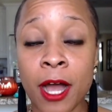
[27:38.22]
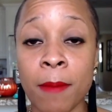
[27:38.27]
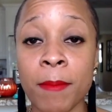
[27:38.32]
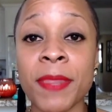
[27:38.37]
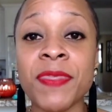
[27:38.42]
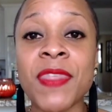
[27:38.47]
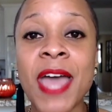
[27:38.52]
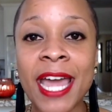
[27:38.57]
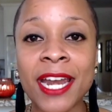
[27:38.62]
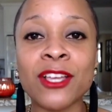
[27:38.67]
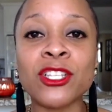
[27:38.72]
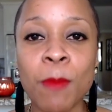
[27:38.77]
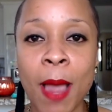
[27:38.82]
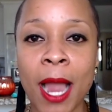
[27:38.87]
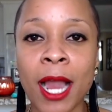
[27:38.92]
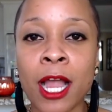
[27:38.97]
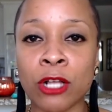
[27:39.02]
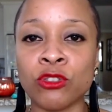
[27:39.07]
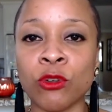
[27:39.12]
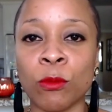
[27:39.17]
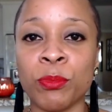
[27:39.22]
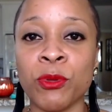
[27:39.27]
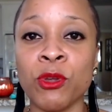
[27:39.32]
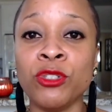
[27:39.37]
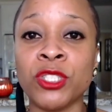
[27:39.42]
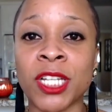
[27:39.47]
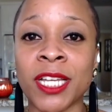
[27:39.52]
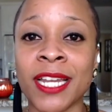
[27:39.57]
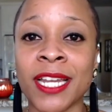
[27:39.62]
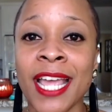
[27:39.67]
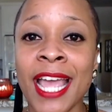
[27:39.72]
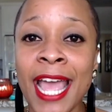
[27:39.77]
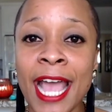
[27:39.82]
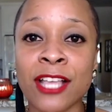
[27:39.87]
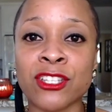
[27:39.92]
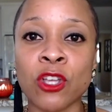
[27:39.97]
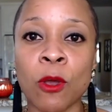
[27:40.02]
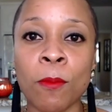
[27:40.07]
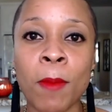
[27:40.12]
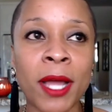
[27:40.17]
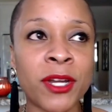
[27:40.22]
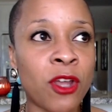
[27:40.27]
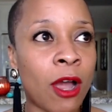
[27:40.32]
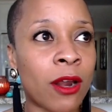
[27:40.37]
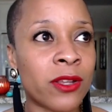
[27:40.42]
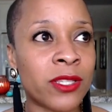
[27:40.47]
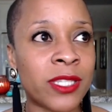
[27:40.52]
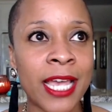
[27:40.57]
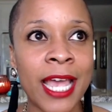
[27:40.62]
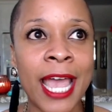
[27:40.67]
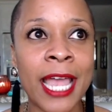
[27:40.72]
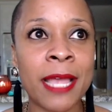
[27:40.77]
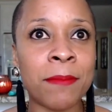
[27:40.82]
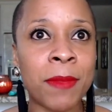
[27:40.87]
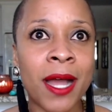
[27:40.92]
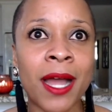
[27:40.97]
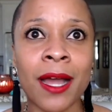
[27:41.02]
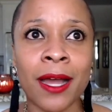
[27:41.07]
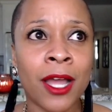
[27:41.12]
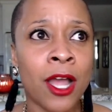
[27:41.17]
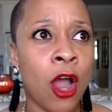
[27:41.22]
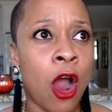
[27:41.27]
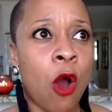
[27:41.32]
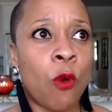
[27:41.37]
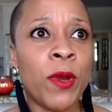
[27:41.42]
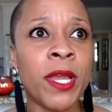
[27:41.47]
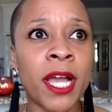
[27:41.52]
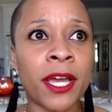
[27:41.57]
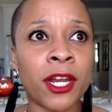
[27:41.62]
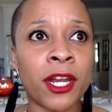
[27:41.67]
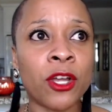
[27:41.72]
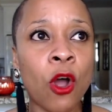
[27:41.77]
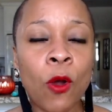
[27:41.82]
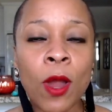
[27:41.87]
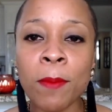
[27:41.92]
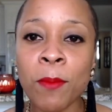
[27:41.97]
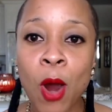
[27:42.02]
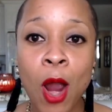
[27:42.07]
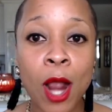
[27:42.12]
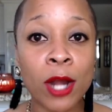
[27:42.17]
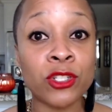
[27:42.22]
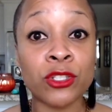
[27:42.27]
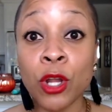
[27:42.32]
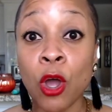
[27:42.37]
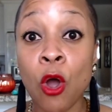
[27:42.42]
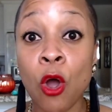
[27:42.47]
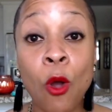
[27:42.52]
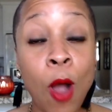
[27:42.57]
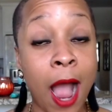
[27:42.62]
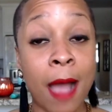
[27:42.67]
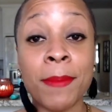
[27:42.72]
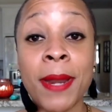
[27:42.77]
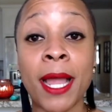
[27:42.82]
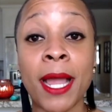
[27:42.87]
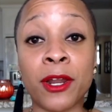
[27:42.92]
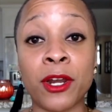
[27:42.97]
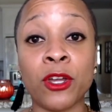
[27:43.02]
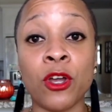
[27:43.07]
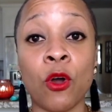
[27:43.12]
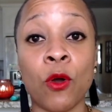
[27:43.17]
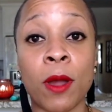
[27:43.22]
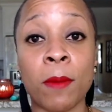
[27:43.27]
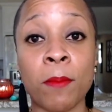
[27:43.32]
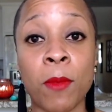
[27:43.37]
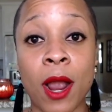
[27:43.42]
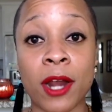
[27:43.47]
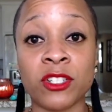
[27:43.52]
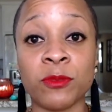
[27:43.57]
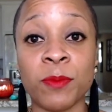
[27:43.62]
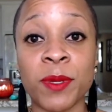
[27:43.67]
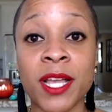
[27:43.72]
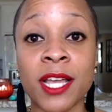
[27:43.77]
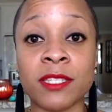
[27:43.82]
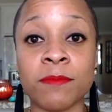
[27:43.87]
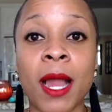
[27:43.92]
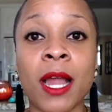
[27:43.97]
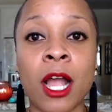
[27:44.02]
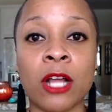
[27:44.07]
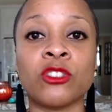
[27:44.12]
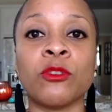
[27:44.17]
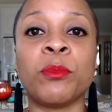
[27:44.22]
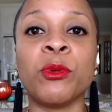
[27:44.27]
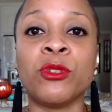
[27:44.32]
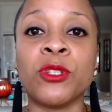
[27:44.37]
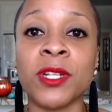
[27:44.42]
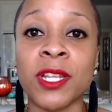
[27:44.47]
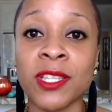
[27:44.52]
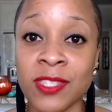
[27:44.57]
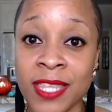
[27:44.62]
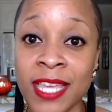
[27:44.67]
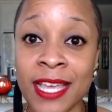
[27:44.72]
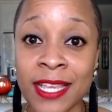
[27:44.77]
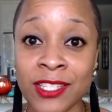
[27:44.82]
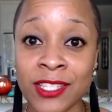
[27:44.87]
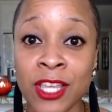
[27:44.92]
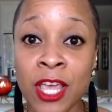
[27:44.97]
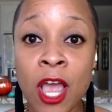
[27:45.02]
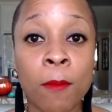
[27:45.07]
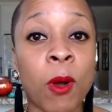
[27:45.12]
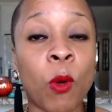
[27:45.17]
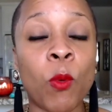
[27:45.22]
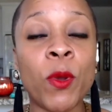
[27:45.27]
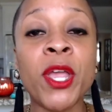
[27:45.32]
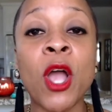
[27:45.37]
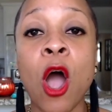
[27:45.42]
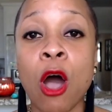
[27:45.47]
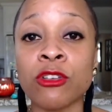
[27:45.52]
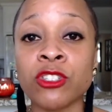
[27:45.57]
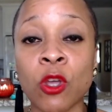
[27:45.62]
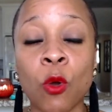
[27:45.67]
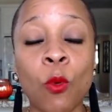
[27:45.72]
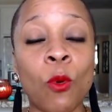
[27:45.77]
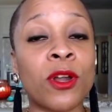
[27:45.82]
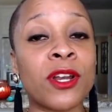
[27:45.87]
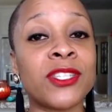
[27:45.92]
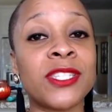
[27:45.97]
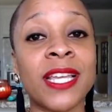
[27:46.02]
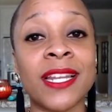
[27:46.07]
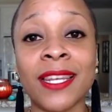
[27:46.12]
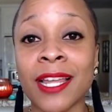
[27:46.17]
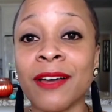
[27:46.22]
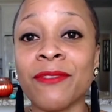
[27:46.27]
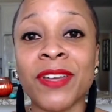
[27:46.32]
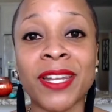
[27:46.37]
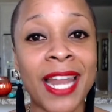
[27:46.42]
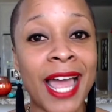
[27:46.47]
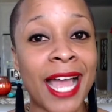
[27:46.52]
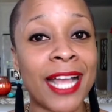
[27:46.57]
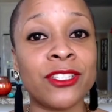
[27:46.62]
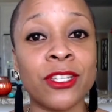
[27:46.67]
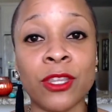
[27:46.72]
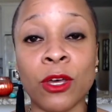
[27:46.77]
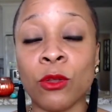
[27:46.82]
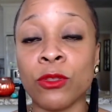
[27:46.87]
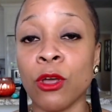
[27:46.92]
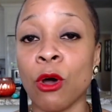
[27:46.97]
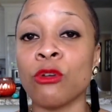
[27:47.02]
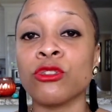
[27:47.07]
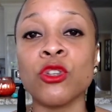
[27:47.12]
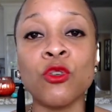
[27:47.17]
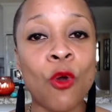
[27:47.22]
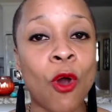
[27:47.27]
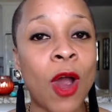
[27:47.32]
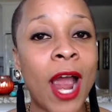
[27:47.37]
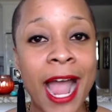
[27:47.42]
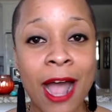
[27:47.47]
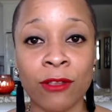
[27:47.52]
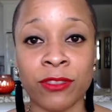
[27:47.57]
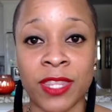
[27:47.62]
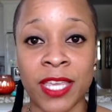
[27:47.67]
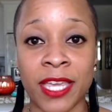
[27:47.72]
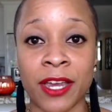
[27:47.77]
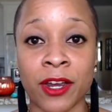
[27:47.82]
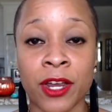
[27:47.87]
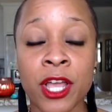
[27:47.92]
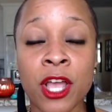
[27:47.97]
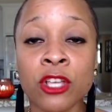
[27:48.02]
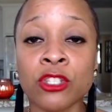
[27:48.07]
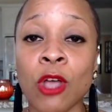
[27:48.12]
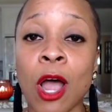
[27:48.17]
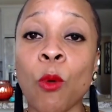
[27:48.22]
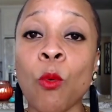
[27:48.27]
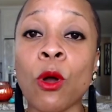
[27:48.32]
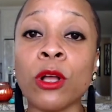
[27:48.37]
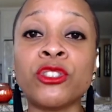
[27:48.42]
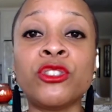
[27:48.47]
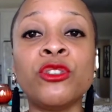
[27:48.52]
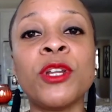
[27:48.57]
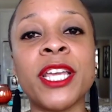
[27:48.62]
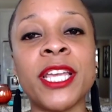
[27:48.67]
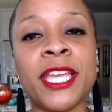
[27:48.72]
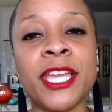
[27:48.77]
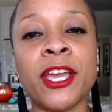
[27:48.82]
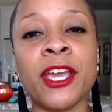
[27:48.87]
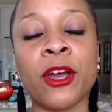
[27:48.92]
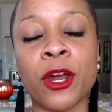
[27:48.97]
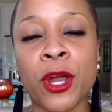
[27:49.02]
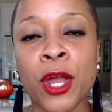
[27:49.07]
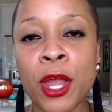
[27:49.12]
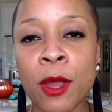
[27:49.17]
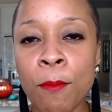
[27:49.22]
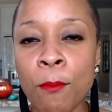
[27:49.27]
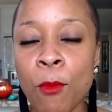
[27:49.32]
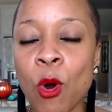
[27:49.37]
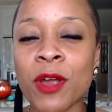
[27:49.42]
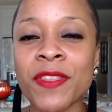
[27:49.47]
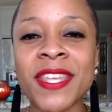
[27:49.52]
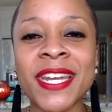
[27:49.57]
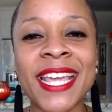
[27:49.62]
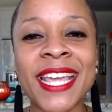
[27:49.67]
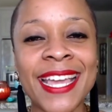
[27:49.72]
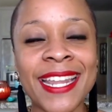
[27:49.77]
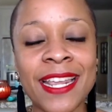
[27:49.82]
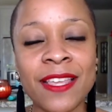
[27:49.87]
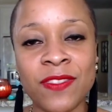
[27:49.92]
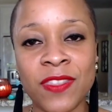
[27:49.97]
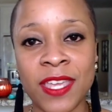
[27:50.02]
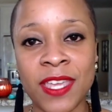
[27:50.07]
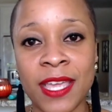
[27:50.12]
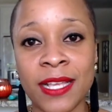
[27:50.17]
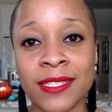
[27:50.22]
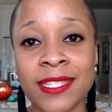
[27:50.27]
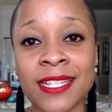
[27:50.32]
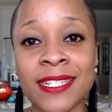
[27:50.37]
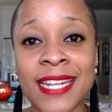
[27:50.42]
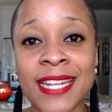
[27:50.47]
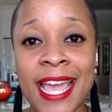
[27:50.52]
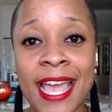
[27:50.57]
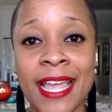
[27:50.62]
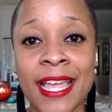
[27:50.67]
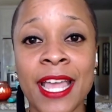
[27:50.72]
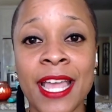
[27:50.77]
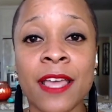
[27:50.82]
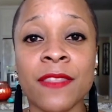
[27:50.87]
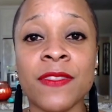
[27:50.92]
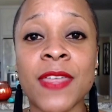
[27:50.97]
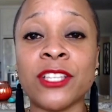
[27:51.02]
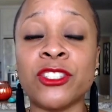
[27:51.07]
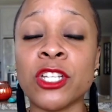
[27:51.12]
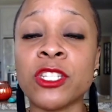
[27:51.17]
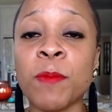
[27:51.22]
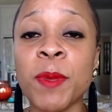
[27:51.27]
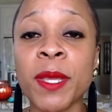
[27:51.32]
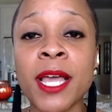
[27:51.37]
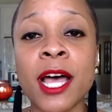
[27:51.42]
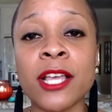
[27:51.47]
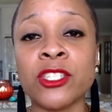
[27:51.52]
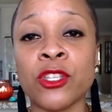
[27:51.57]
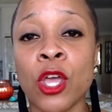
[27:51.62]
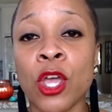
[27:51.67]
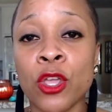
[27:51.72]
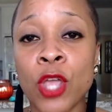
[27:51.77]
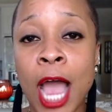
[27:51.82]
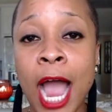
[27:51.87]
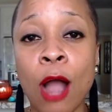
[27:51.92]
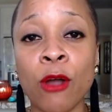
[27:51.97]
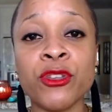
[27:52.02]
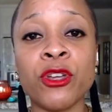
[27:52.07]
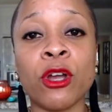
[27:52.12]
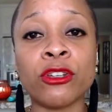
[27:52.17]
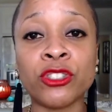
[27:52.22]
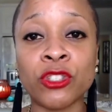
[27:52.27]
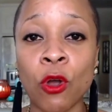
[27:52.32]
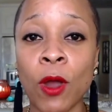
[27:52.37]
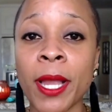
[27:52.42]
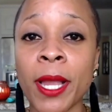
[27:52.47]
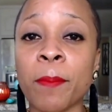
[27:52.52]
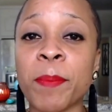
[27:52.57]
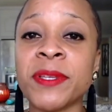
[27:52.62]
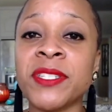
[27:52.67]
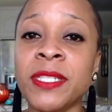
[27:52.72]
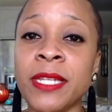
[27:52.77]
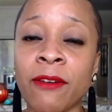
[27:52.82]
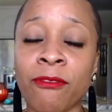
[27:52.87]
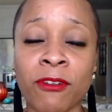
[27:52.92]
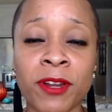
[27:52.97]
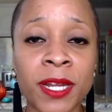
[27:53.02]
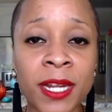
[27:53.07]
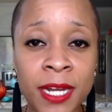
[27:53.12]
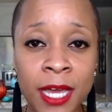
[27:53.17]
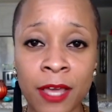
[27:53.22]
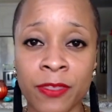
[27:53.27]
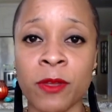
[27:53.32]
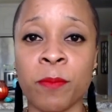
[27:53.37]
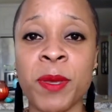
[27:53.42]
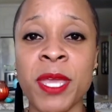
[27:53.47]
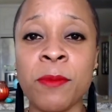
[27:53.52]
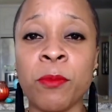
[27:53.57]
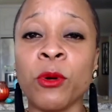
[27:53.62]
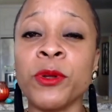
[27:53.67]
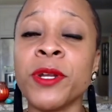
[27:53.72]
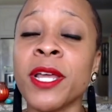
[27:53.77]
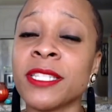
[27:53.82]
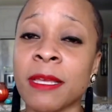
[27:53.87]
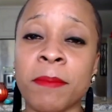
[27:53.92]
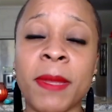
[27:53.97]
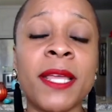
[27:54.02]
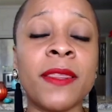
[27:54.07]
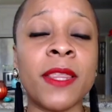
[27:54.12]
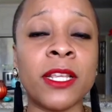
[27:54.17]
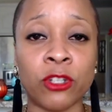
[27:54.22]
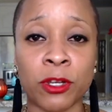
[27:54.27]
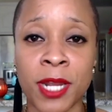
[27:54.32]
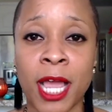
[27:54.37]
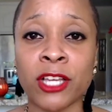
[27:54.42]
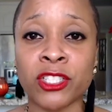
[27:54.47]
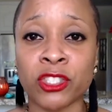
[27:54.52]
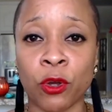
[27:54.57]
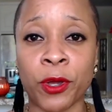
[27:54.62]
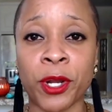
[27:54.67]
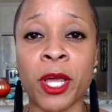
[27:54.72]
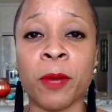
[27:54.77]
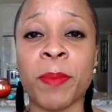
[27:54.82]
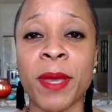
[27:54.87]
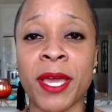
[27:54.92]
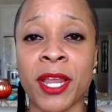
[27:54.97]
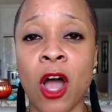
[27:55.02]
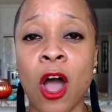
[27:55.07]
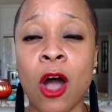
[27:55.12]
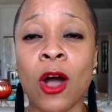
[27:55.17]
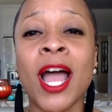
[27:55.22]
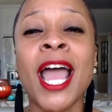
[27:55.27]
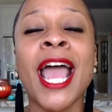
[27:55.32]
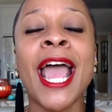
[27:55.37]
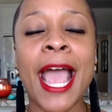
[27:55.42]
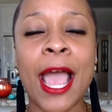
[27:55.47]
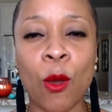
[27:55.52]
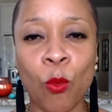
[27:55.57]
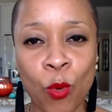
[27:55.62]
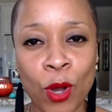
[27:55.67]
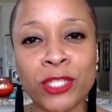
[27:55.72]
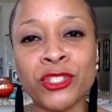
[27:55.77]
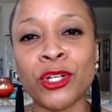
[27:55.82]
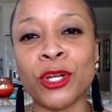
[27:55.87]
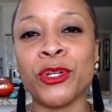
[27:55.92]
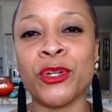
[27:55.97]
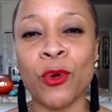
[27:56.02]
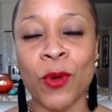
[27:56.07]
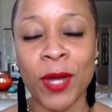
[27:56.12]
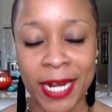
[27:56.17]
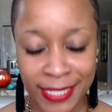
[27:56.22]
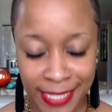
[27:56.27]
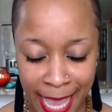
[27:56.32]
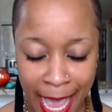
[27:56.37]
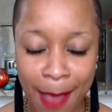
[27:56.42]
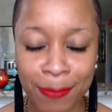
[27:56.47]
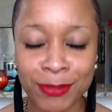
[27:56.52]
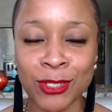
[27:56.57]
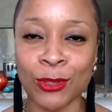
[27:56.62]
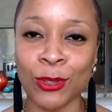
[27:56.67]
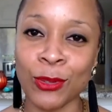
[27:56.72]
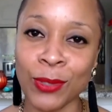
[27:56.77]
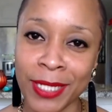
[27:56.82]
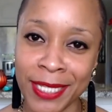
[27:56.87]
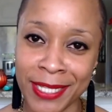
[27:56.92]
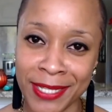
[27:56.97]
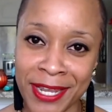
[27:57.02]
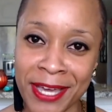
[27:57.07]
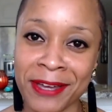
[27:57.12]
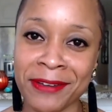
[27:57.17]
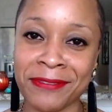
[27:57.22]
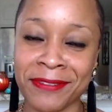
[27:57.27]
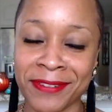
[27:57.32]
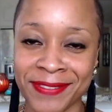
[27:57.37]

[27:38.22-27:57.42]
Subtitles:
That is my contribution. And so my daughter said, hey, Mom, are we going to go in March? No, I'm not going to go in March because my contribution is this. But we also want to send love and light to those who are out there. So I want you to hear more than anything today that just because how you're showing up is different than other people doesn't mean that you're not showing up at all. And what you're doing is absolutely enough.